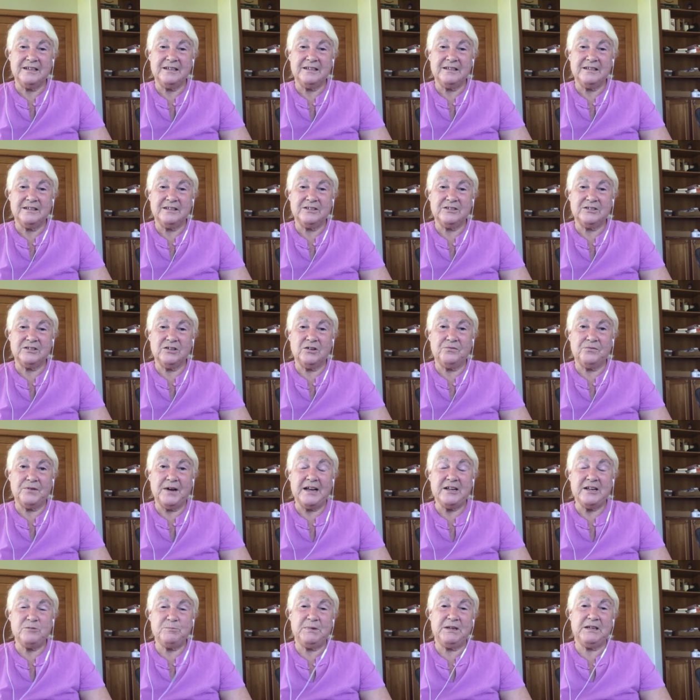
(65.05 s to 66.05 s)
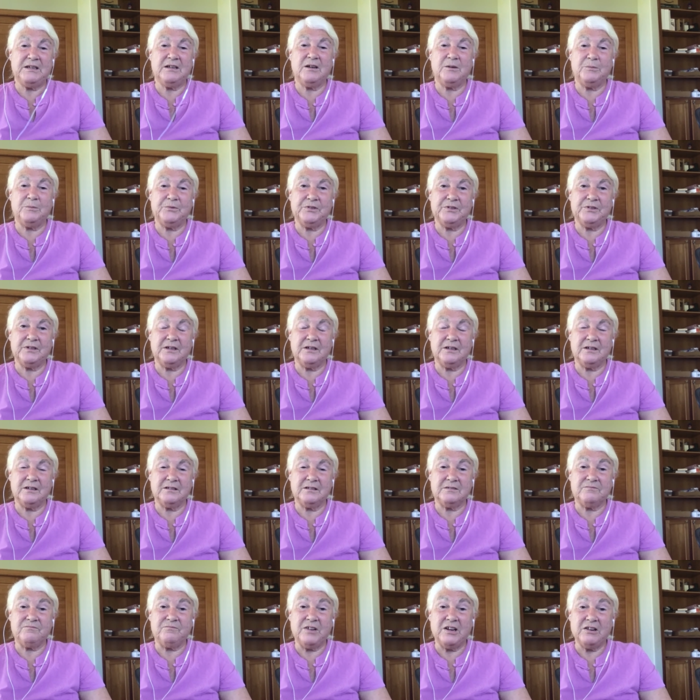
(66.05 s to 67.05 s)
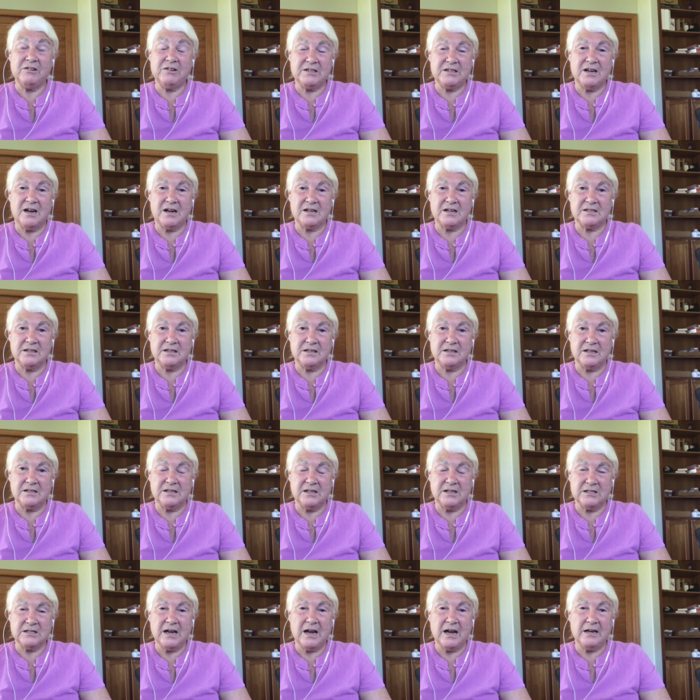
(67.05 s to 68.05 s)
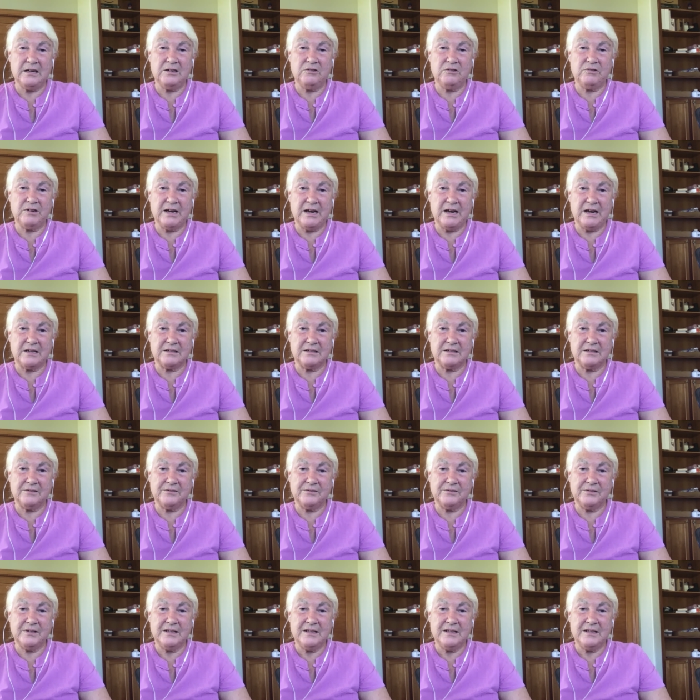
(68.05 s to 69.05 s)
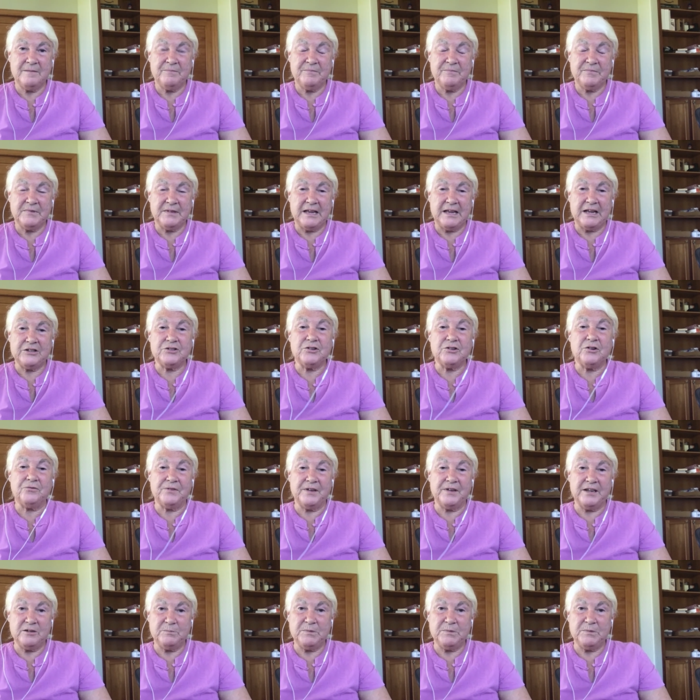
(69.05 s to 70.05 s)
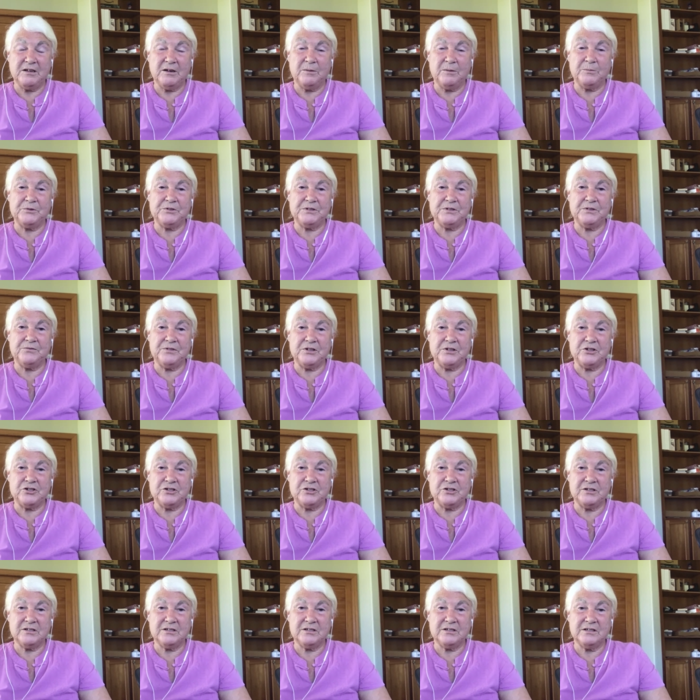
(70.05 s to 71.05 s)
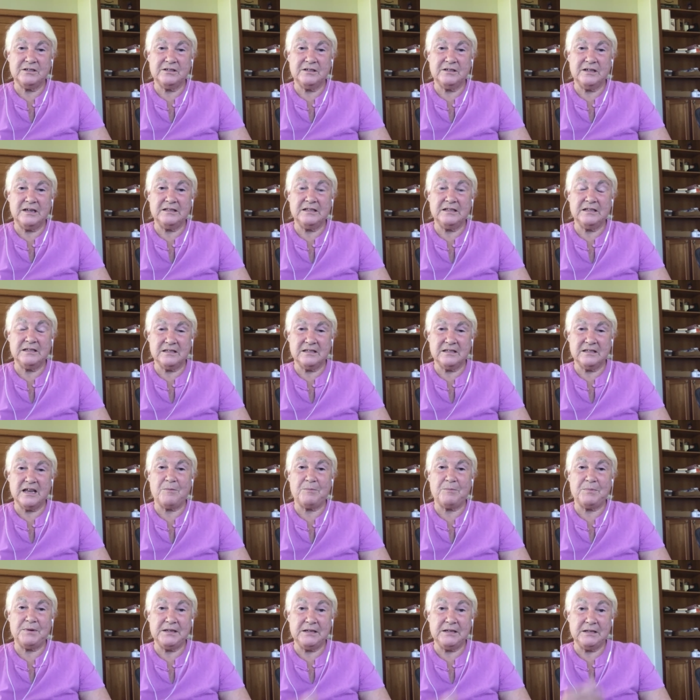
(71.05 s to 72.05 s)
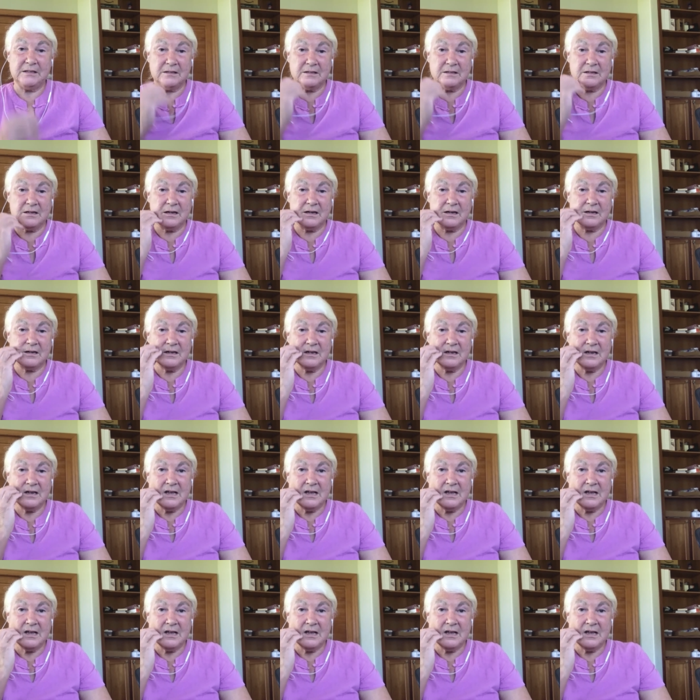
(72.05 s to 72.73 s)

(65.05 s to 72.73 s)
sulfite becomes uh, very toxic because it's highly reactive and sulfate becomes deficient. And this is happening in the gut.